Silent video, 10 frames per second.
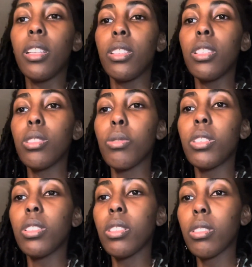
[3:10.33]
This
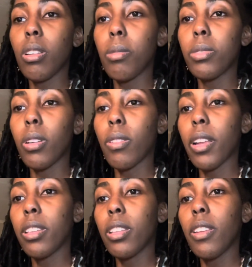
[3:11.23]
question comes
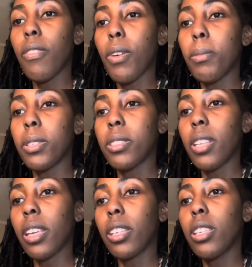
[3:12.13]
directly from a
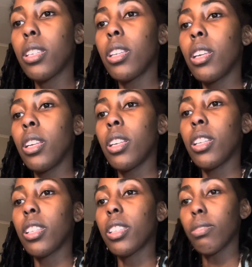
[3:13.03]
second
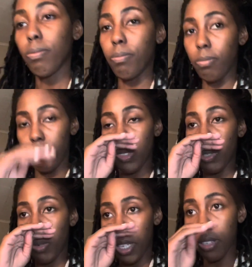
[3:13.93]

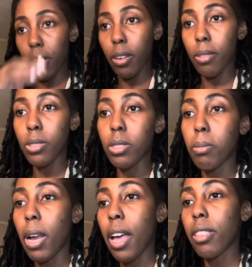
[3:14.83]
grader
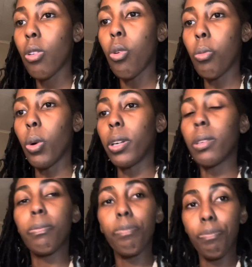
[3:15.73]
math
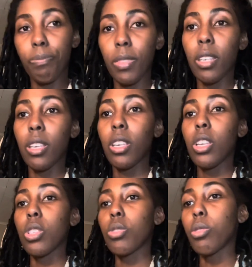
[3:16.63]
homework.
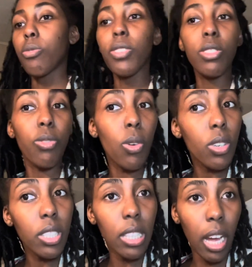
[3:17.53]
So if it's
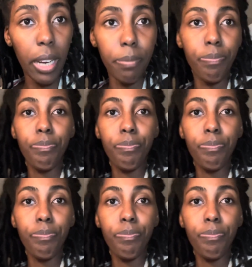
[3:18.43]
49,